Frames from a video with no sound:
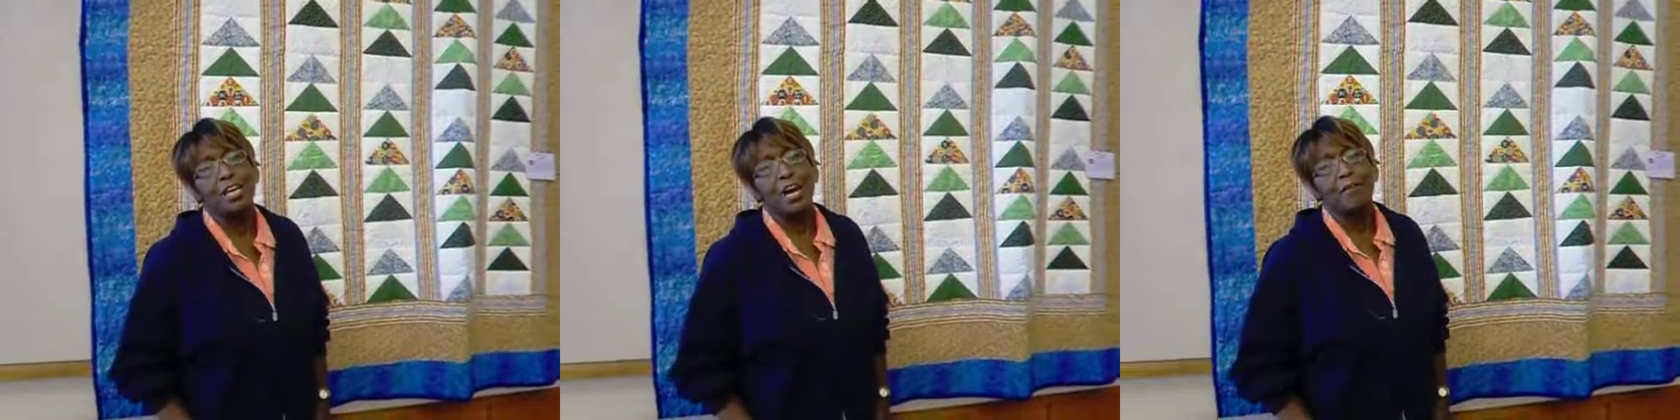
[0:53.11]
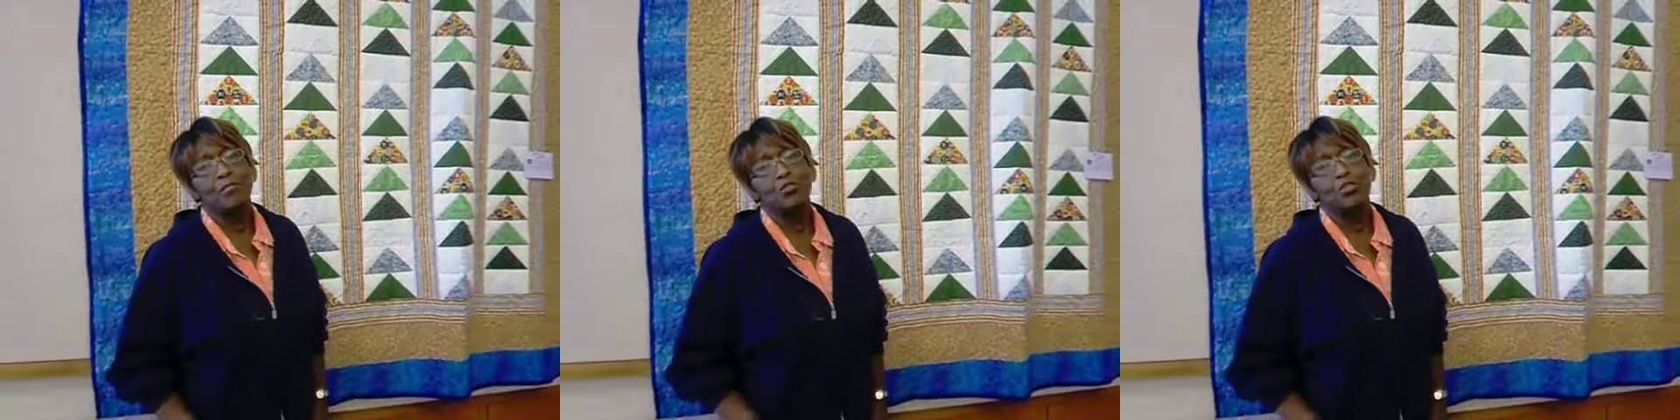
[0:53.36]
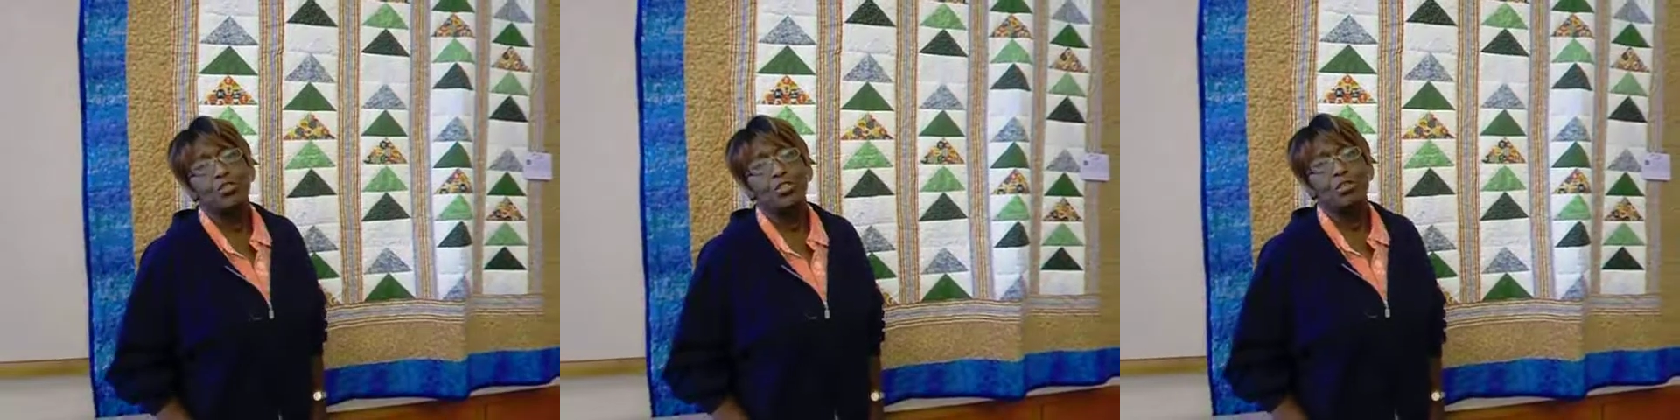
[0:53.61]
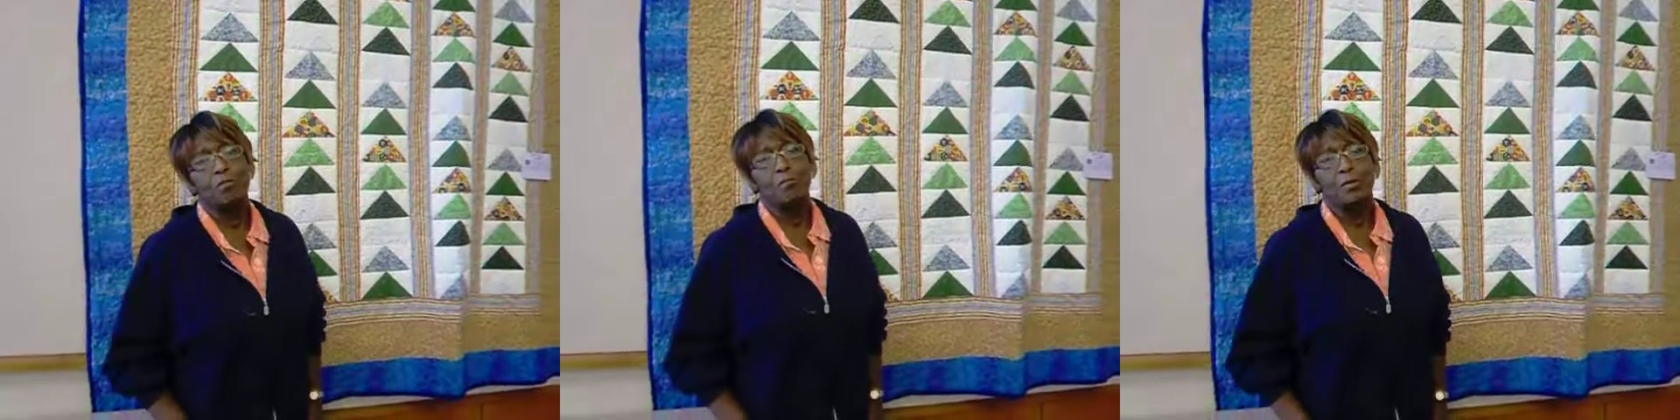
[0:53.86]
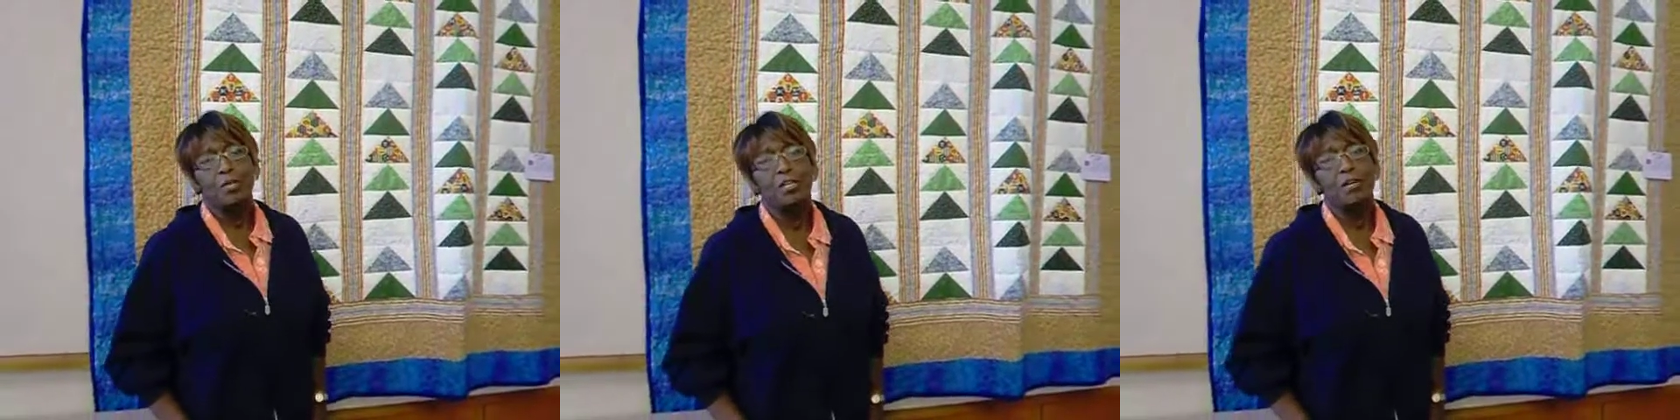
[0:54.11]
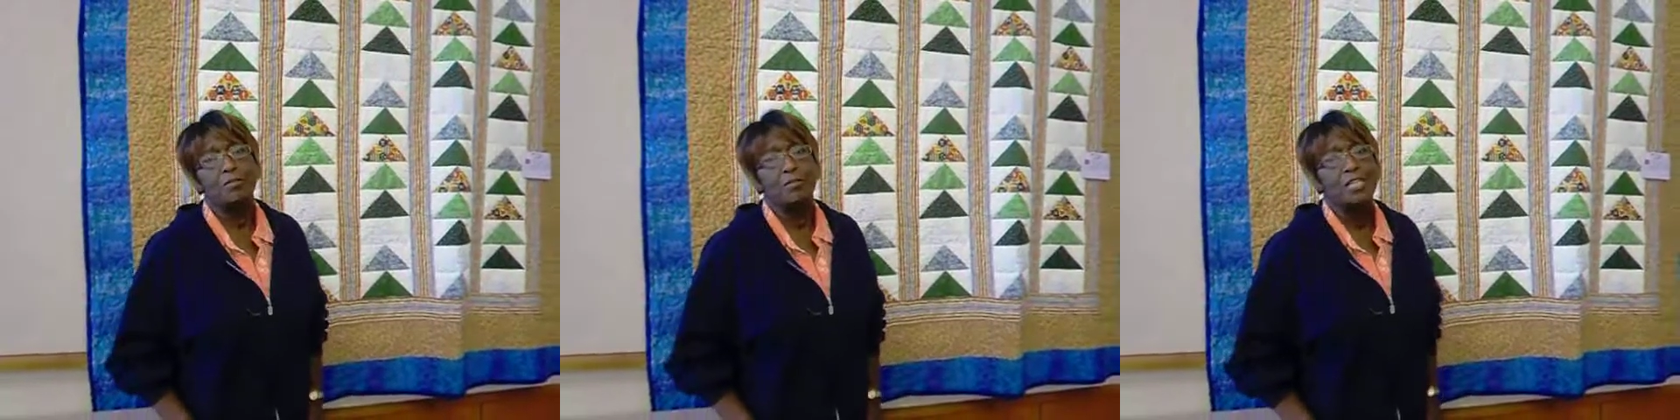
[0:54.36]
I've enjoyed every bit
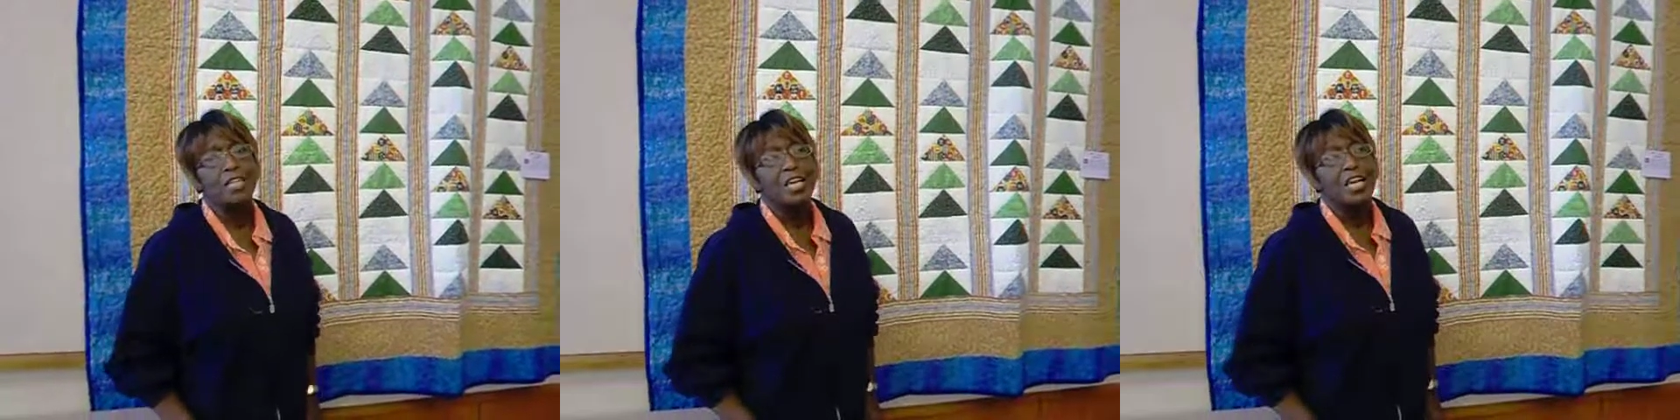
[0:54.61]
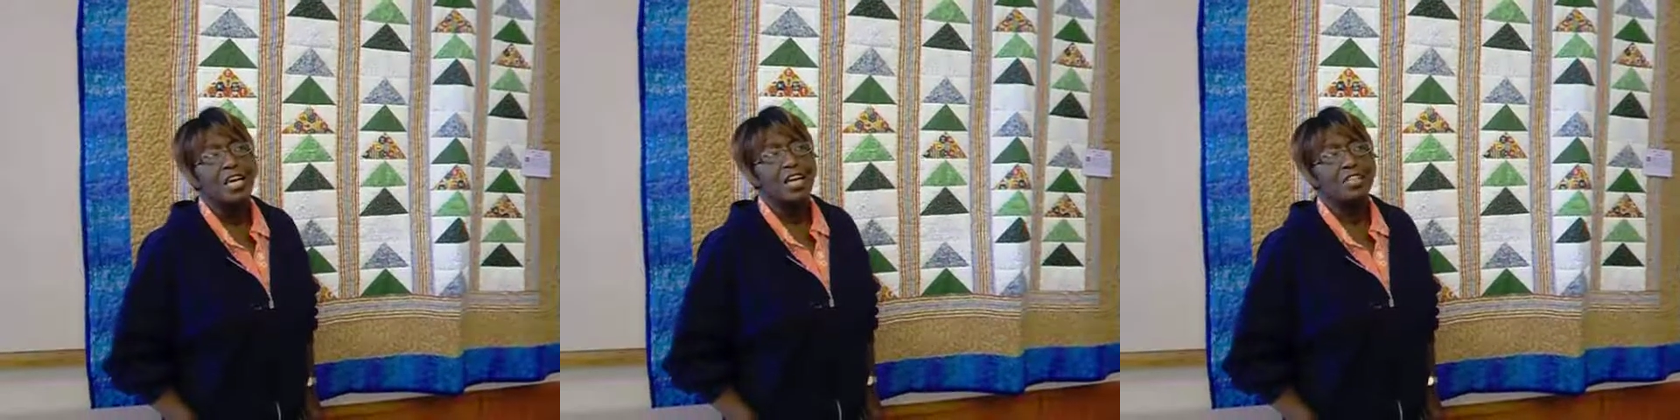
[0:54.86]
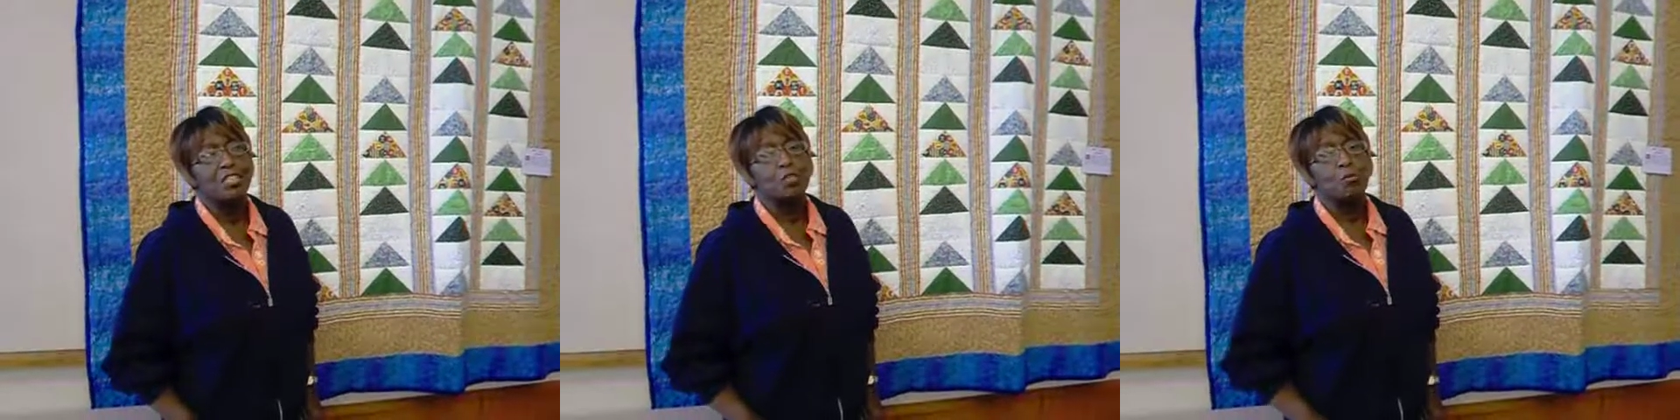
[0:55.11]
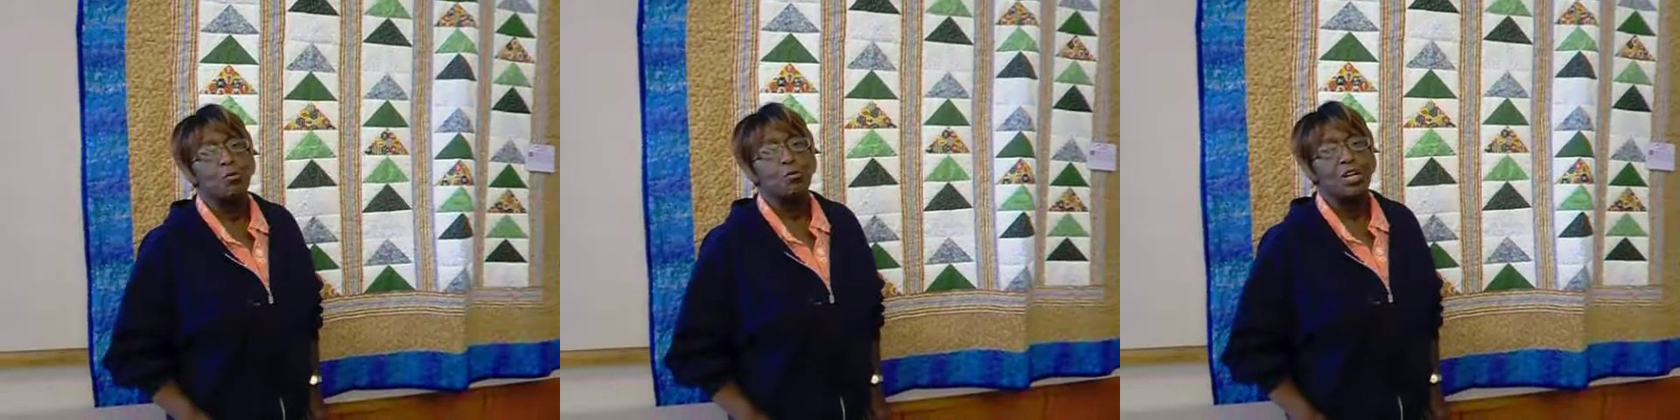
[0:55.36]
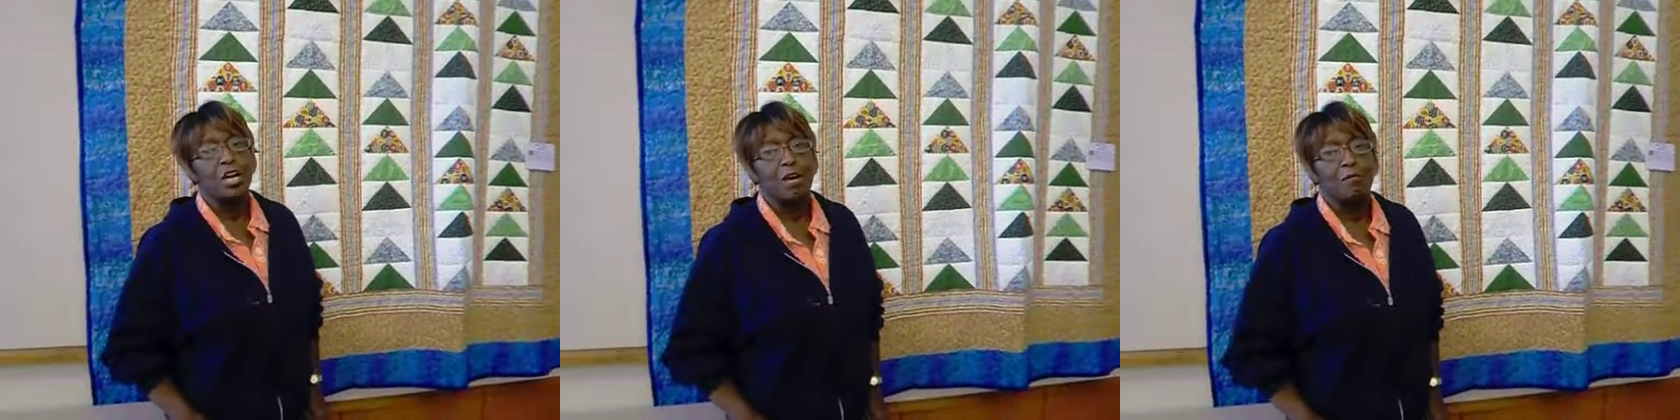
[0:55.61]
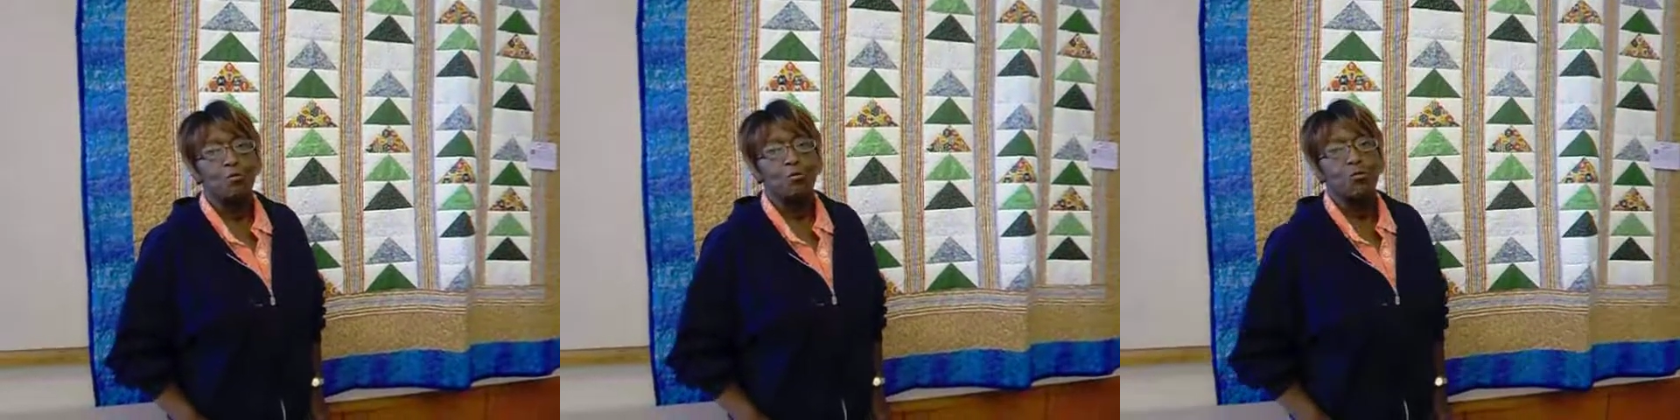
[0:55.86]
of it. At this point, I
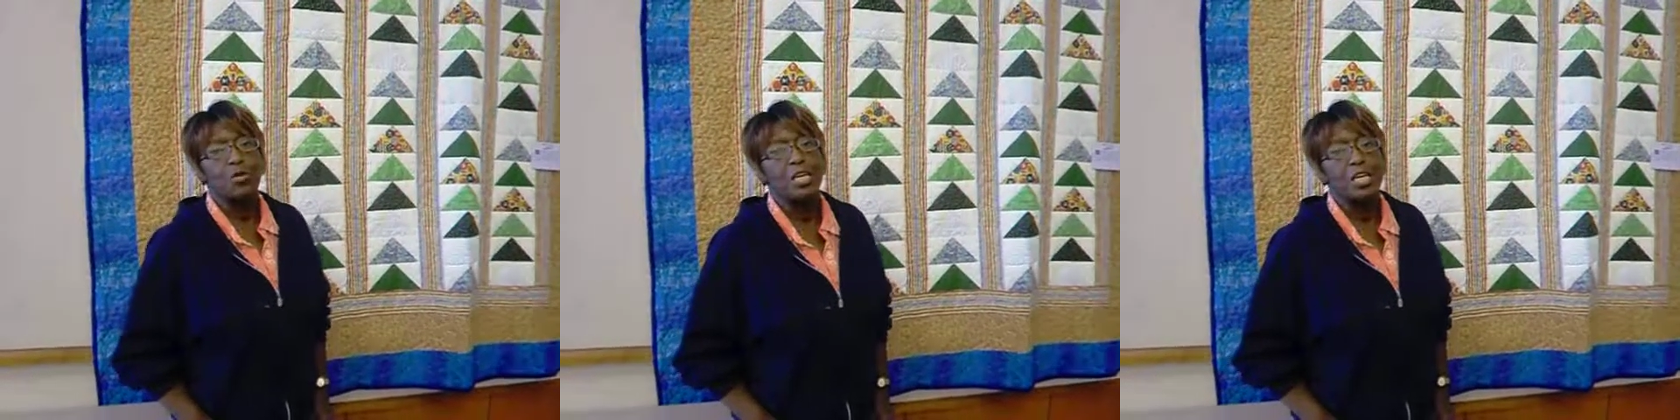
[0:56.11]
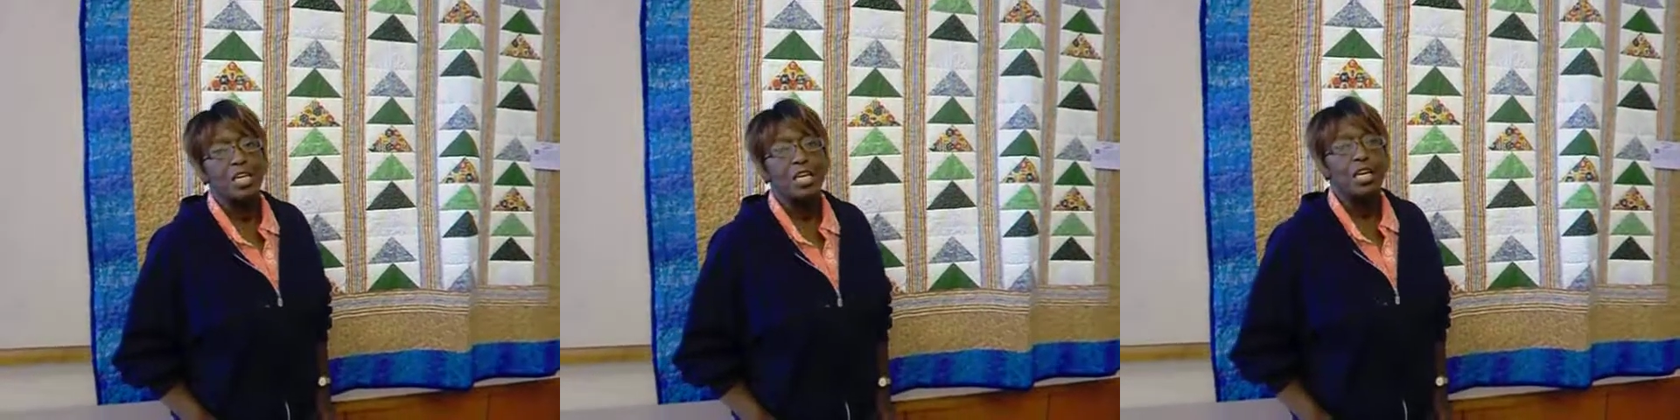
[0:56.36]
have three